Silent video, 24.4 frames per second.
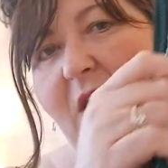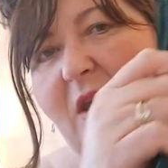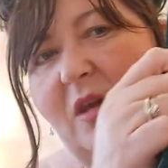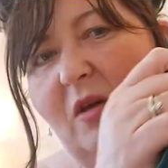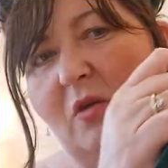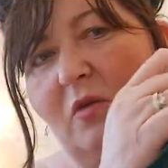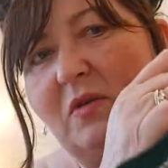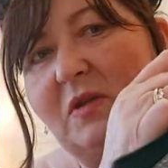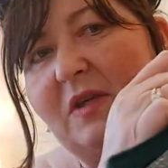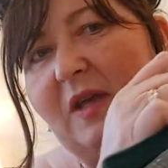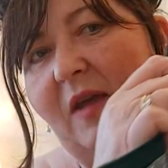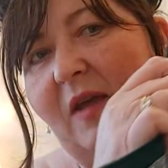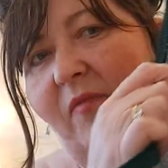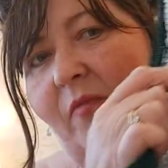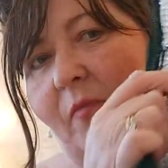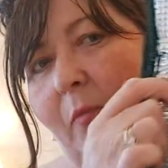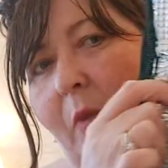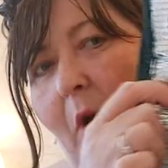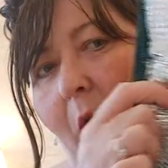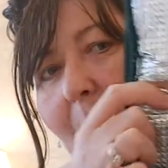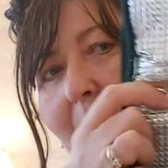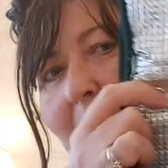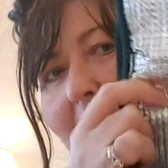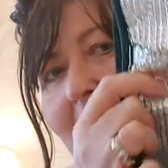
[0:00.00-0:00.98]
You could
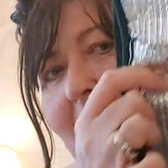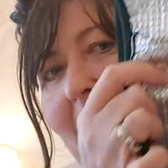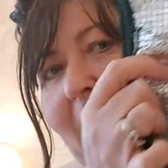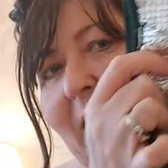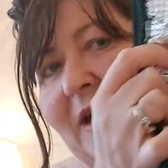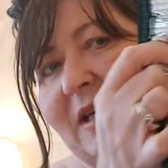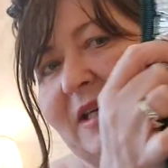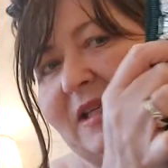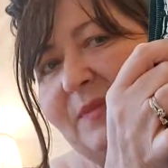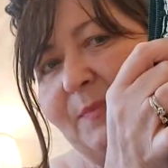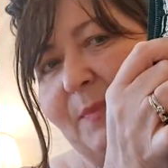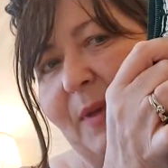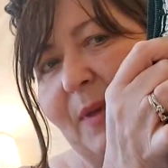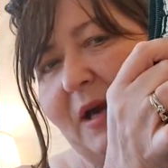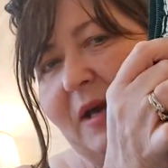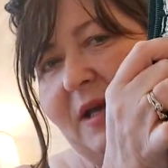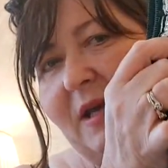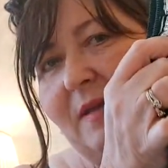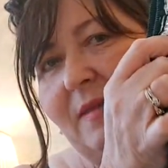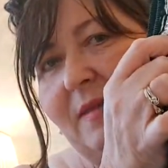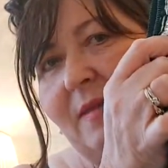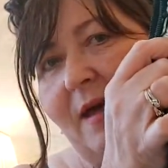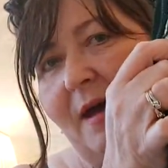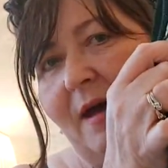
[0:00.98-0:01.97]
even pop an ice
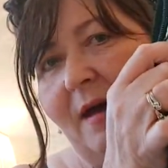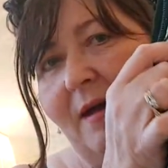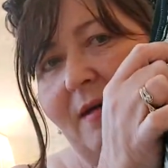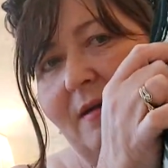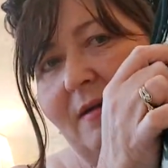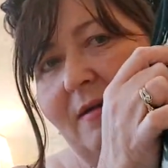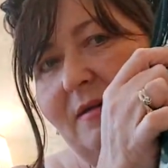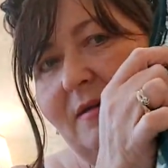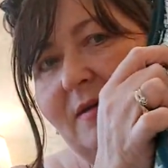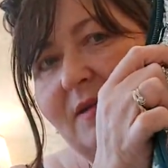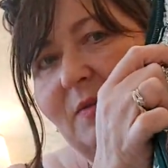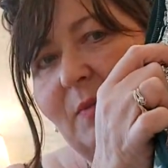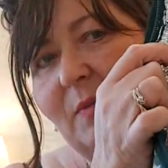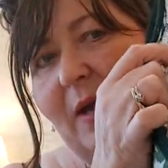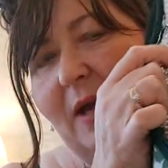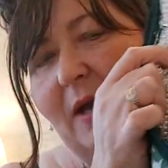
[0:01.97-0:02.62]
pack in there as